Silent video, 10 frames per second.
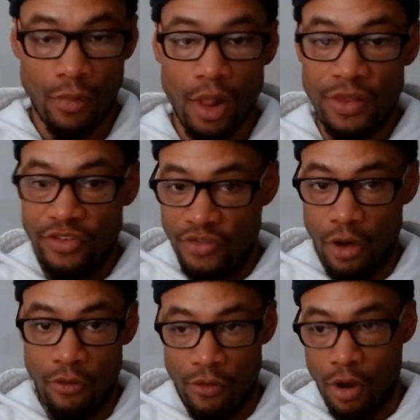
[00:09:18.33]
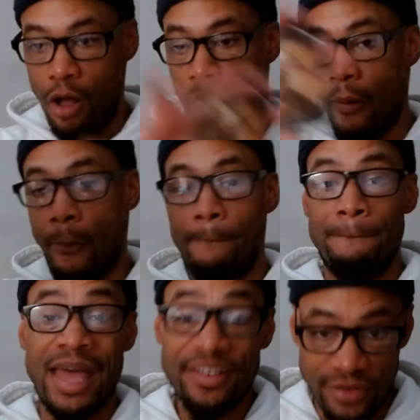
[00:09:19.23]
this is the overall
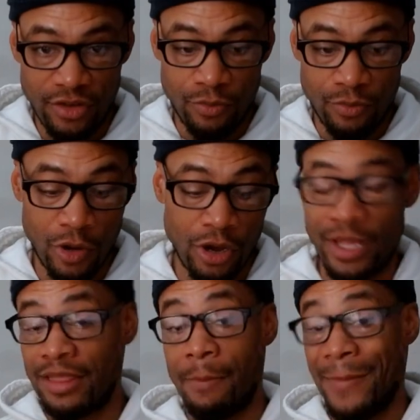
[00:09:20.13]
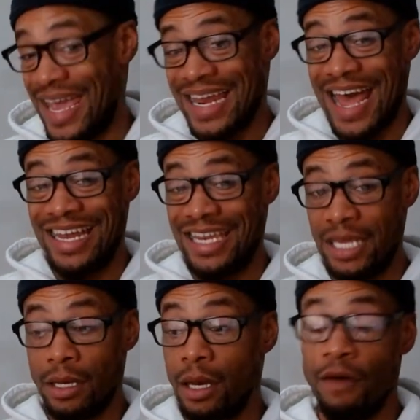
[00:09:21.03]
message, but we're going to get the main
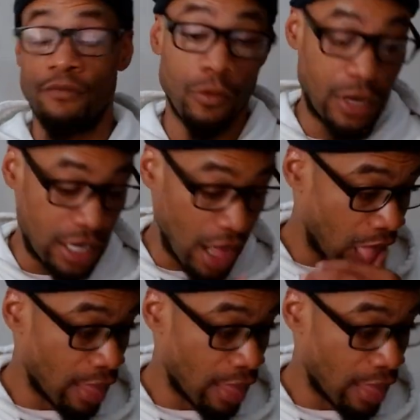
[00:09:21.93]
idea of the reading.